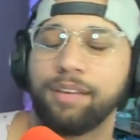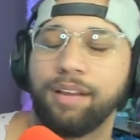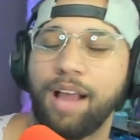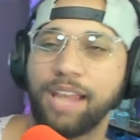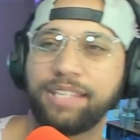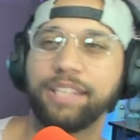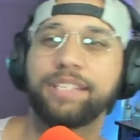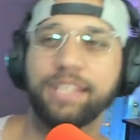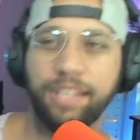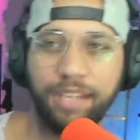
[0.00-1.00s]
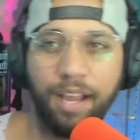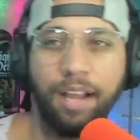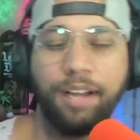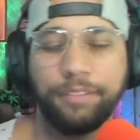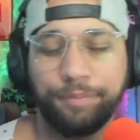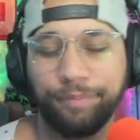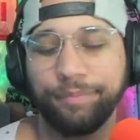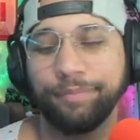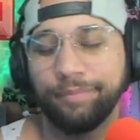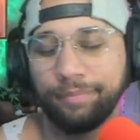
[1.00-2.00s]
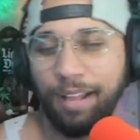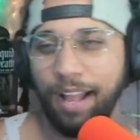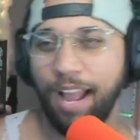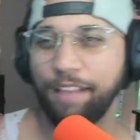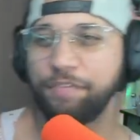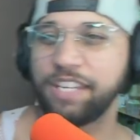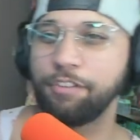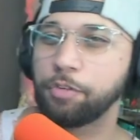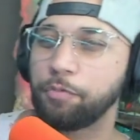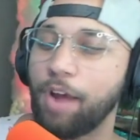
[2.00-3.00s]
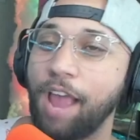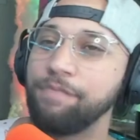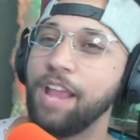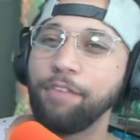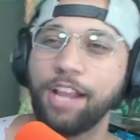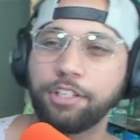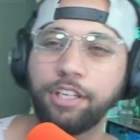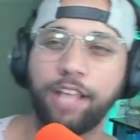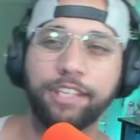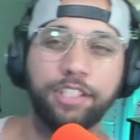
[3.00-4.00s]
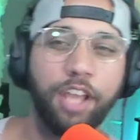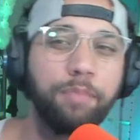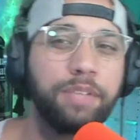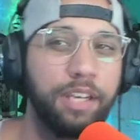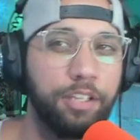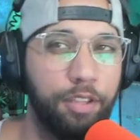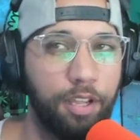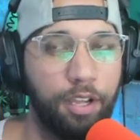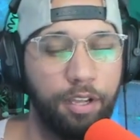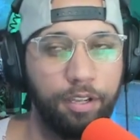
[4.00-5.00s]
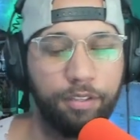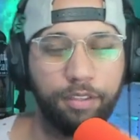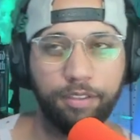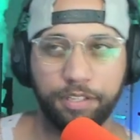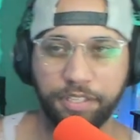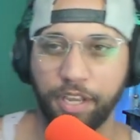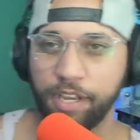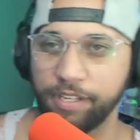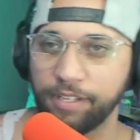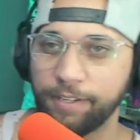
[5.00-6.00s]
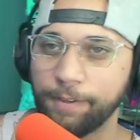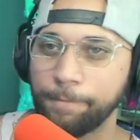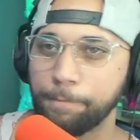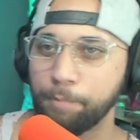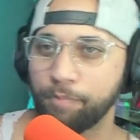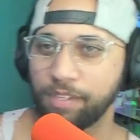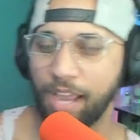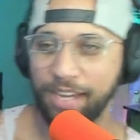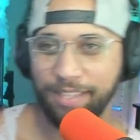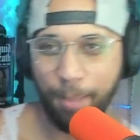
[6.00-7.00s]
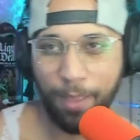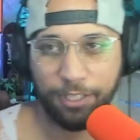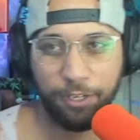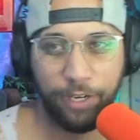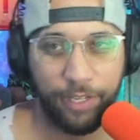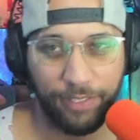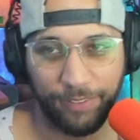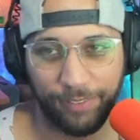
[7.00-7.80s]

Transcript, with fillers: I did see. Um, I've seen those before. I've never actually like typed it into the the site. Got to eat that bacteria.